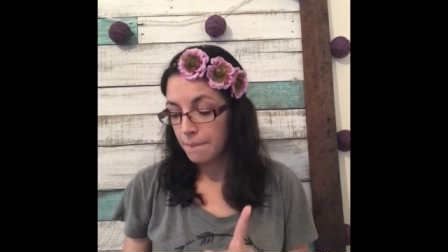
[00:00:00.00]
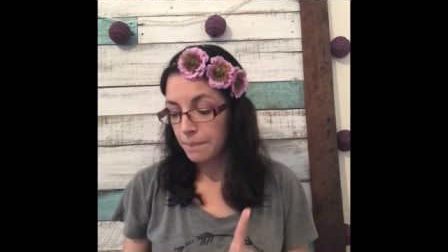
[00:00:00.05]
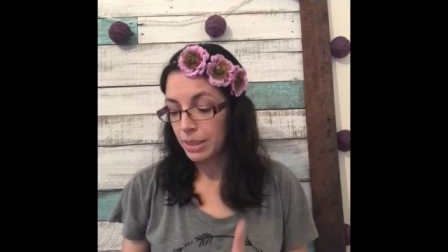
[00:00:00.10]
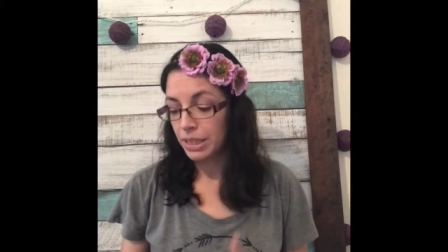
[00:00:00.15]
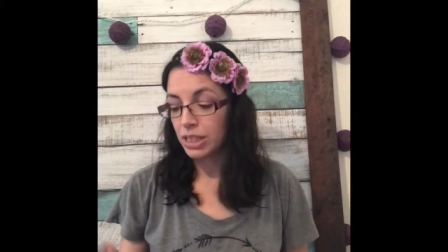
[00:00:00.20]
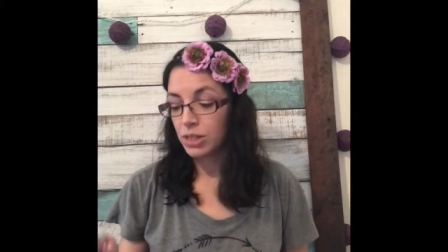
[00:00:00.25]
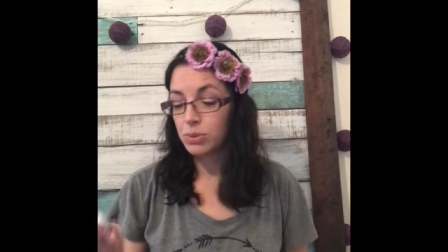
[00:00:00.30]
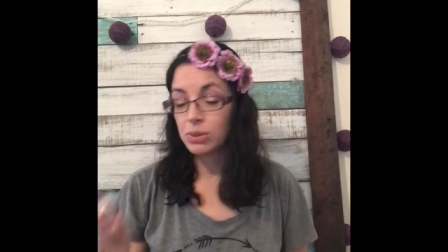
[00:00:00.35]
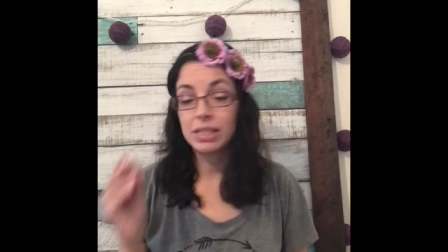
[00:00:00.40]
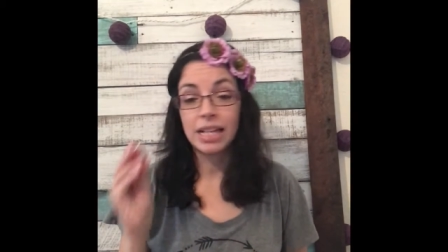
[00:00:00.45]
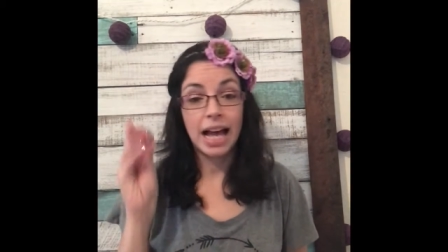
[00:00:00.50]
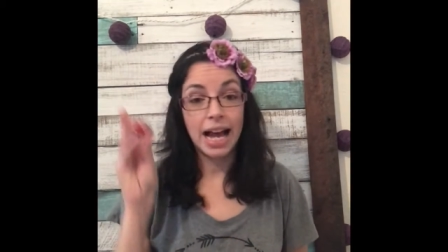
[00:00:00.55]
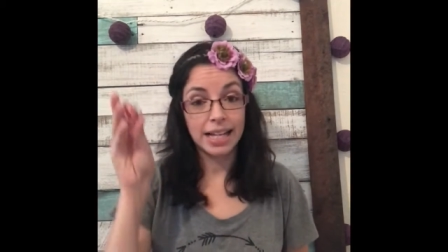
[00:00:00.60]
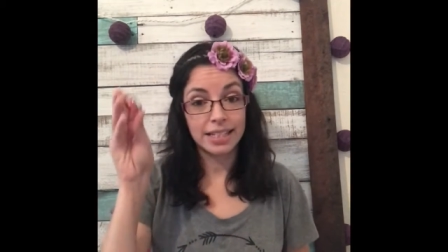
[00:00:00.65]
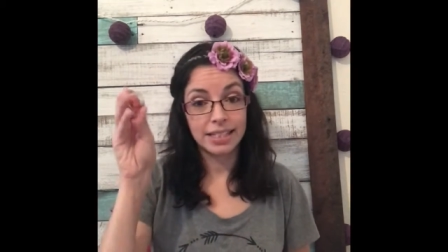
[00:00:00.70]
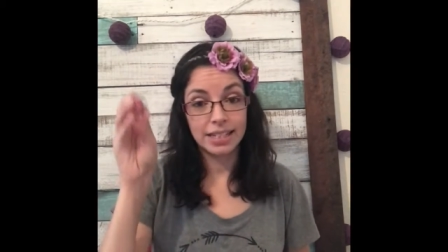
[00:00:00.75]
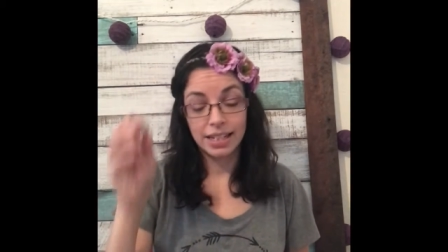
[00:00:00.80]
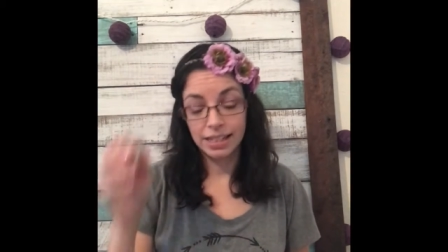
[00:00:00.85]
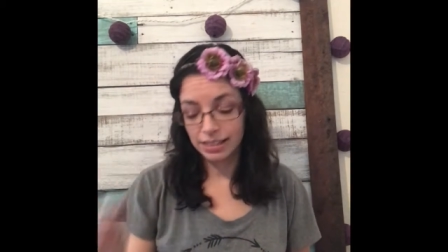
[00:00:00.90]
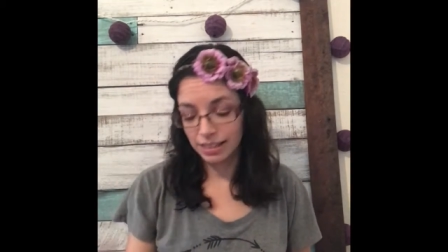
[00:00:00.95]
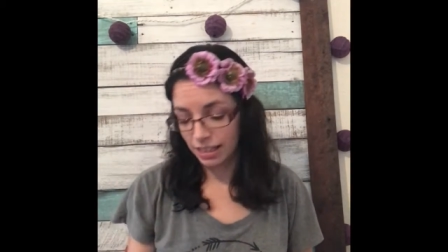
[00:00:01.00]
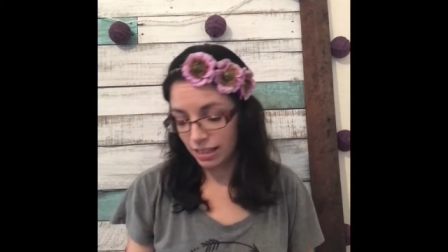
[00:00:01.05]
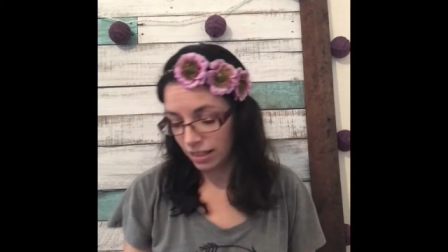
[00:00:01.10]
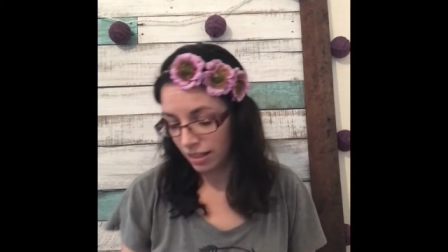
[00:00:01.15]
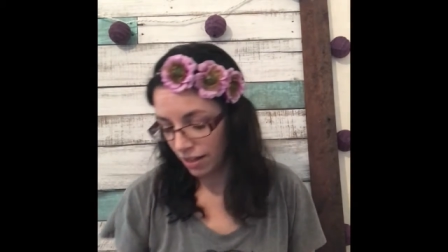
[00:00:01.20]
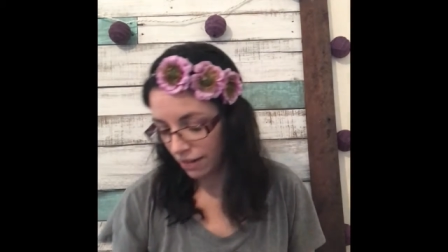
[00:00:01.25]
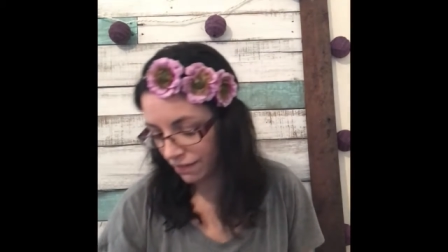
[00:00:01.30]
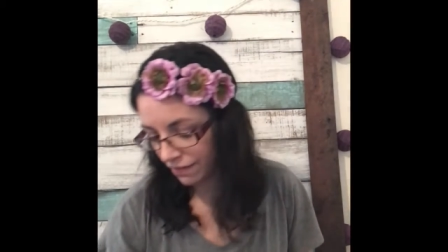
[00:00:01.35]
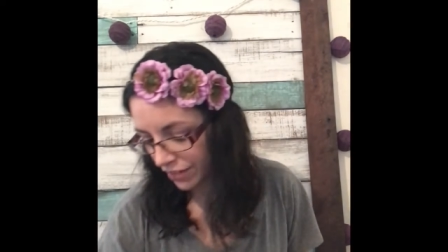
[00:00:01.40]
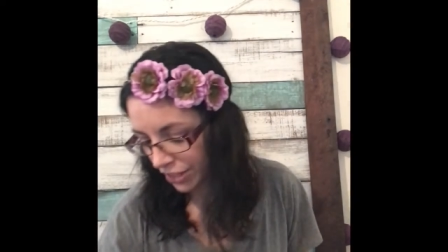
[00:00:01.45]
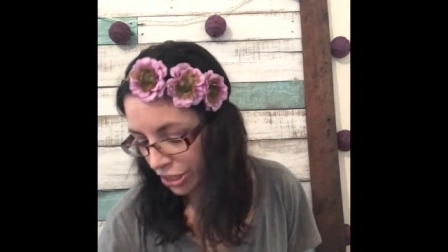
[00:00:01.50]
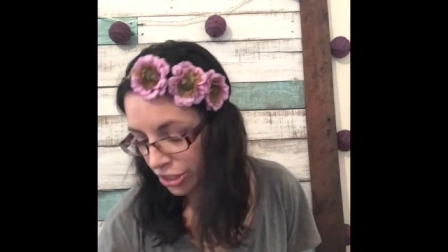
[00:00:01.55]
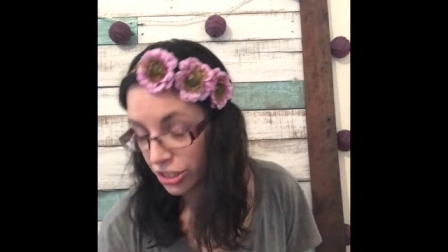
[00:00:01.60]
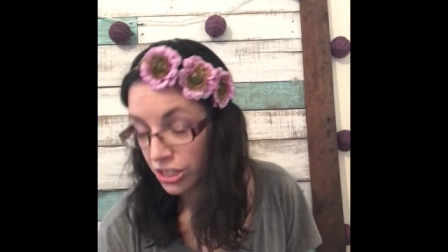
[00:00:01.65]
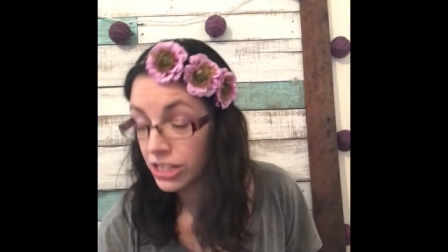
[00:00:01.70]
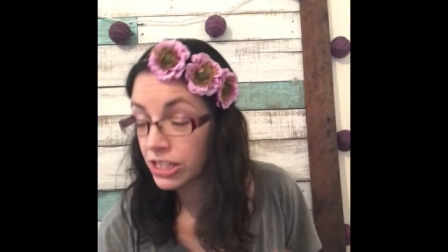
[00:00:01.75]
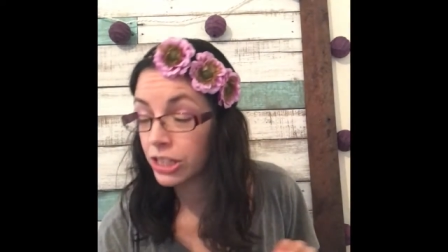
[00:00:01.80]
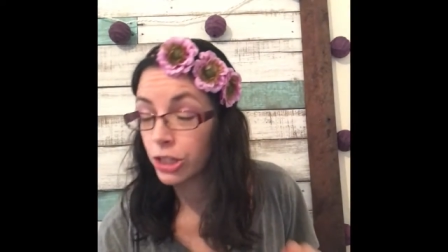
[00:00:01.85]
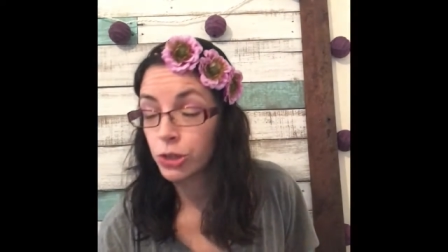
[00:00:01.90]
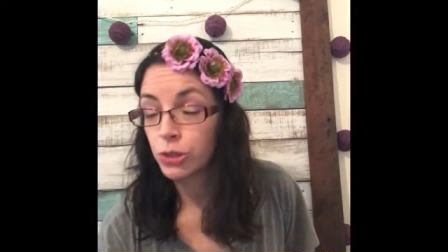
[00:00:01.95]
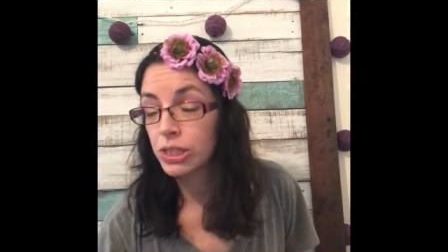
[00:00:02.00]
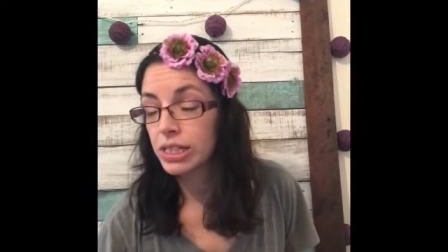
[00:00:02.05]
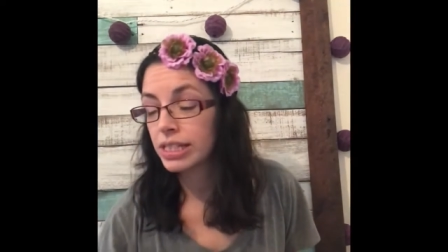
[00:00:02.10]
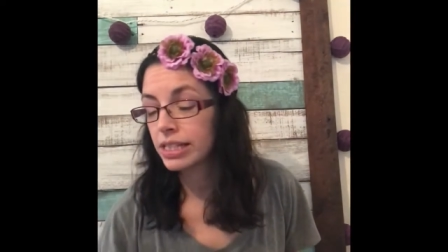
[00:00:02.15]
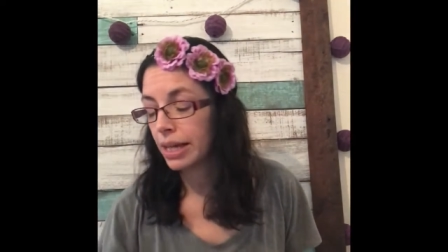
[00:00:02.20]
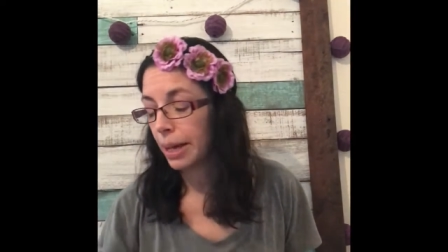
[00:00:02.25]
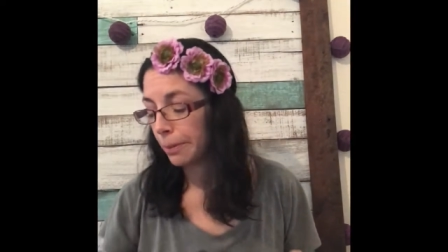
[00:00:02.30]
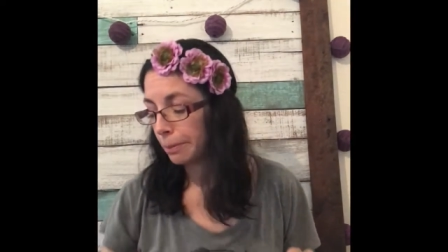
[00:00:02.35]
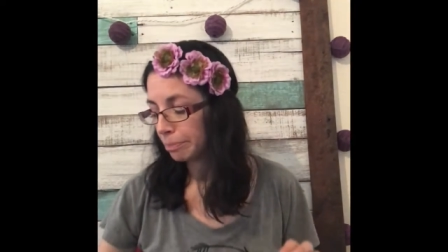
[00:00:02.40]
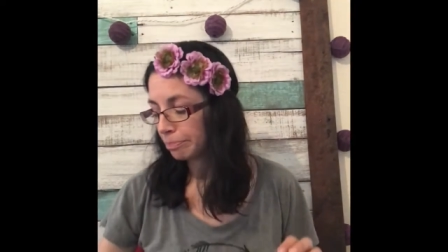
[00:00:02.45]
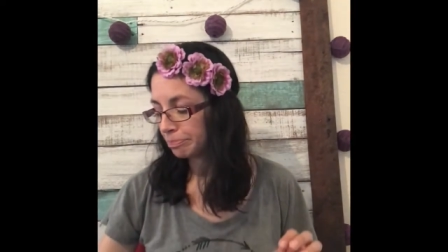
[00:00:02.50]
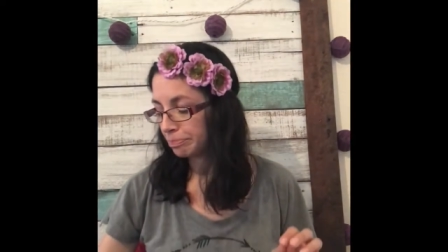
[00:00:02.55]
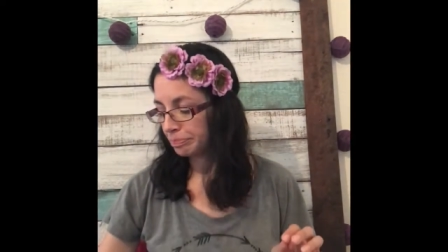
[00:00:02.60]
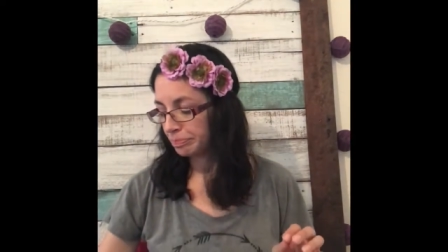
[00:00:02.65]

But this one's Accidentally in Love, and it's a citrus scent.